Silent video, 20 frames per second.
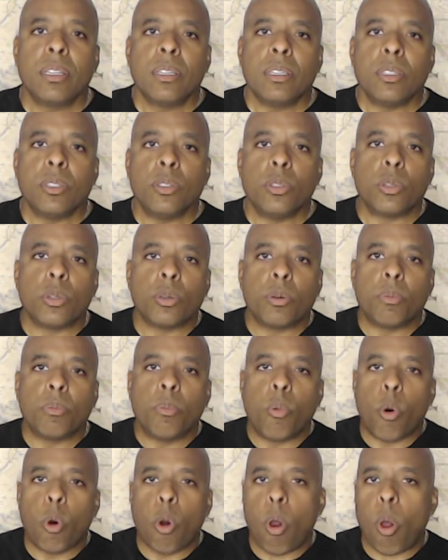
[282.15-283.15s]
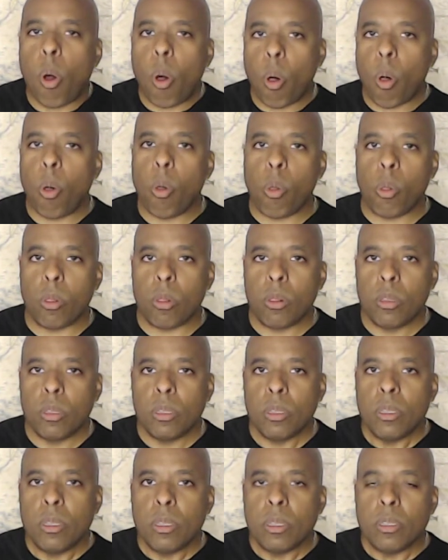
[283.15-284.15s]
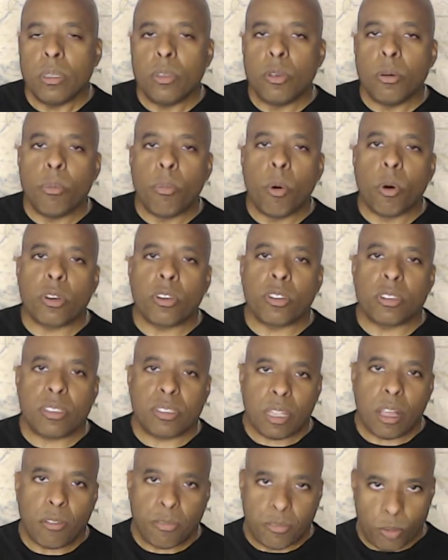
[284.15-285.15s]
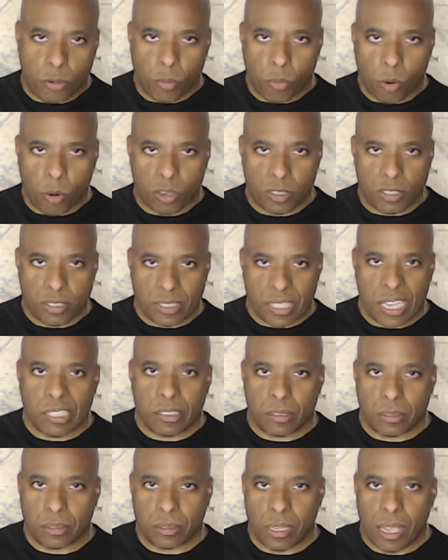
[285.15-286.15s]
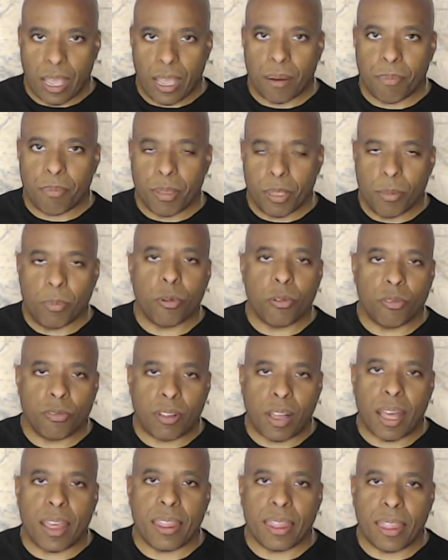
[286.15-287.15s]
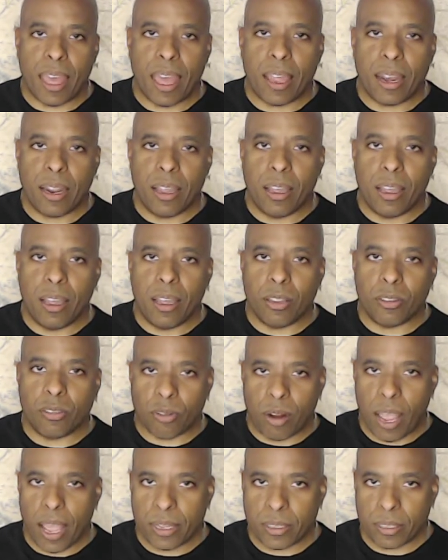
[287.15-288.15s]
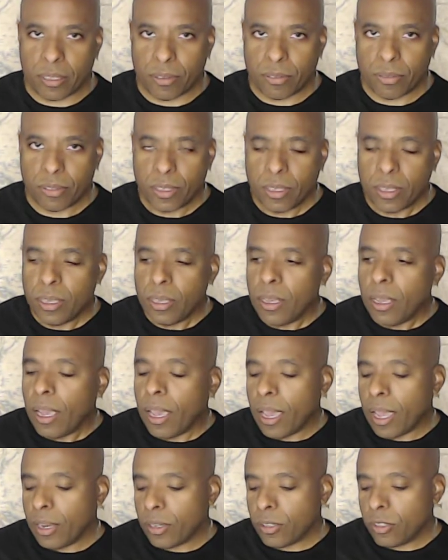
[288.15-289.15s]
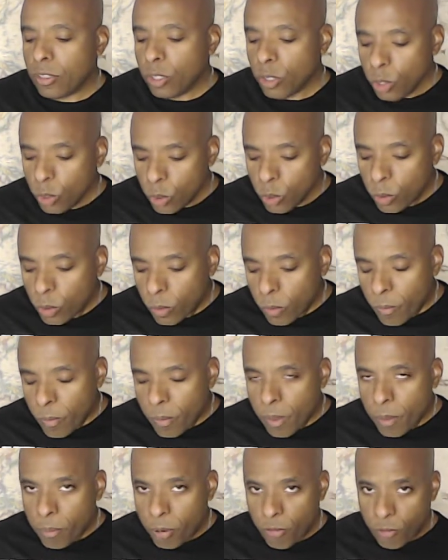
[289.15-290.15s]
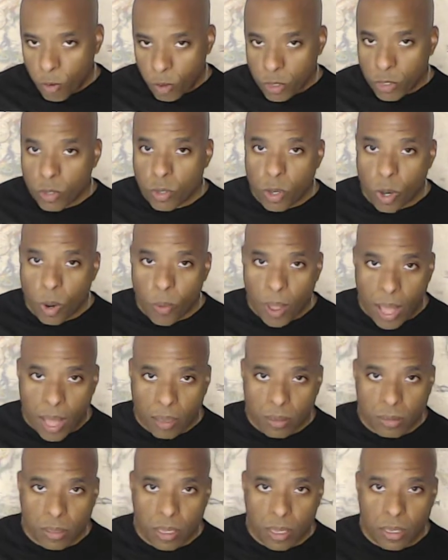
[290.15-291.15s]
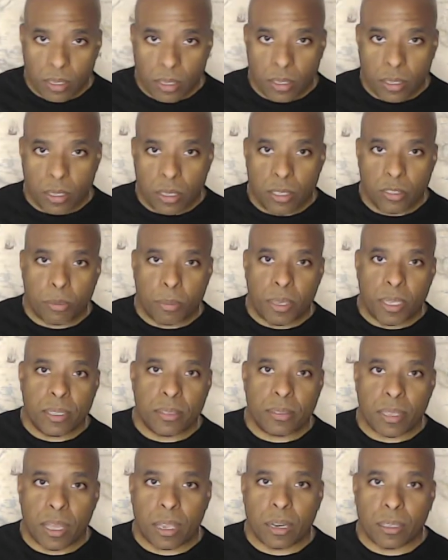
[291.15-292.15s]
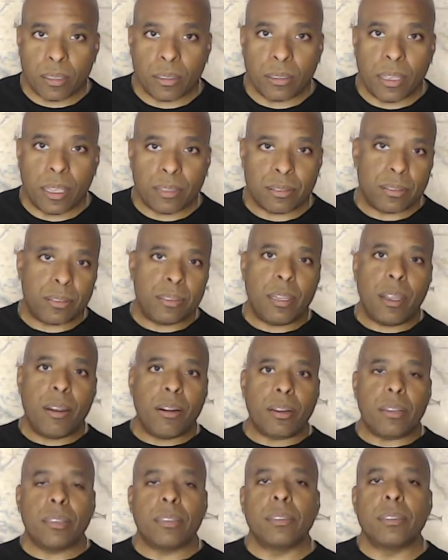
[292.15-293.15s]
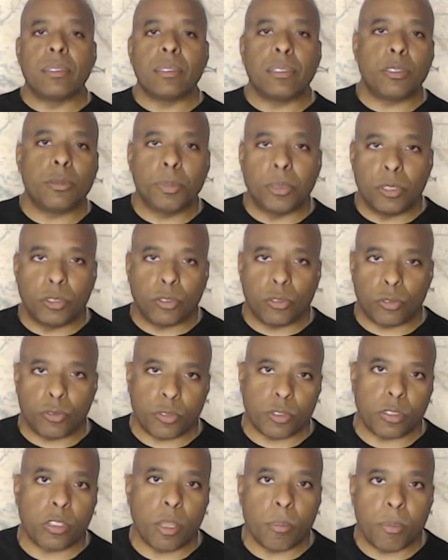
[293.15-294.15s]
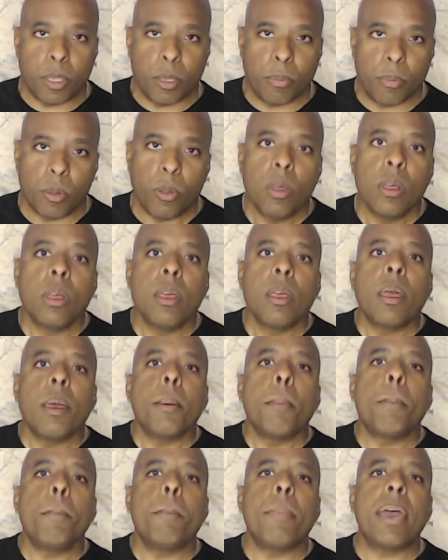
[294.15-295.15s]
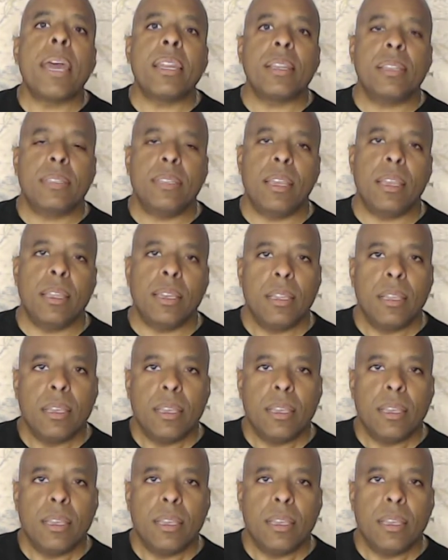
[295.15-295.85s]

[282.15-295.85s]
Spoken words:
you're more whole, you're more yourself, you're more centered, and people find that attractive. And two, before you go out, and this may sound a little esoteric, a little spiritual for some people, meditate.